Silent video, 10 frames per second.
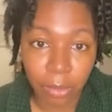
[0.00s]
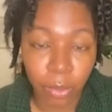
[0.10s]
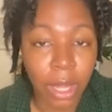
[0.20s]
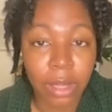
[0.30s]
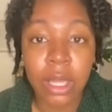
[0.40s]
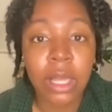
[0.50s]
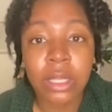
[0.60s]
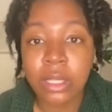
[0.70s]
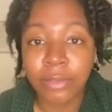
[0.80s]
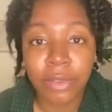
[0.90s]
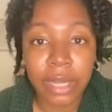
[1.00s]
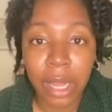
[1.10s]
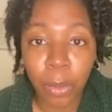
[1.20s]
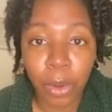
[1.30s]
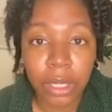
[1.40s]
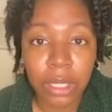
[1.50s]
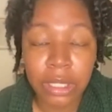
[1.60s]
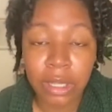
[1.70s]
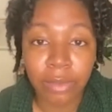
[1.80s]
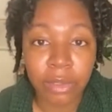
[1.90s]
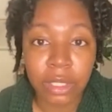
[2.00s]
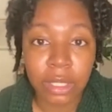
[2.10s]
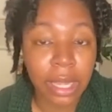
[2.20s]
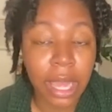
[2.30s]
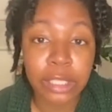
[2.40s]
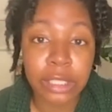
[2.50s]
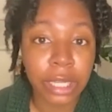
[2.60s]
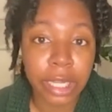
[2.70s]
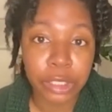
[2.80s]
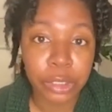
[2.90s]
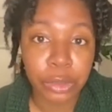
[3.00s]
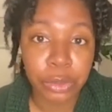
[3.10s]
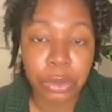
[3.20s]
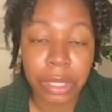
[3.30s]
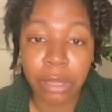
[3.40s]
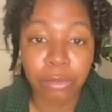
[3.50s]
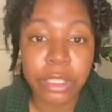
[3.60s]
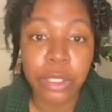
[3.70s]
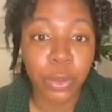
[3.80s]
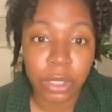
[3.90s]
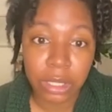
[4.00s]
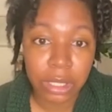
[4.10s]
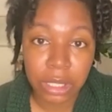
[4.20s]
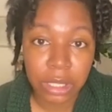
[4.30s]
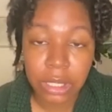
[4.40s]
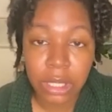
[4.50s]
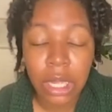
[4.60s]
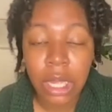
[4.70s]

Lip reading: like some for networking, some for just like educational like resources.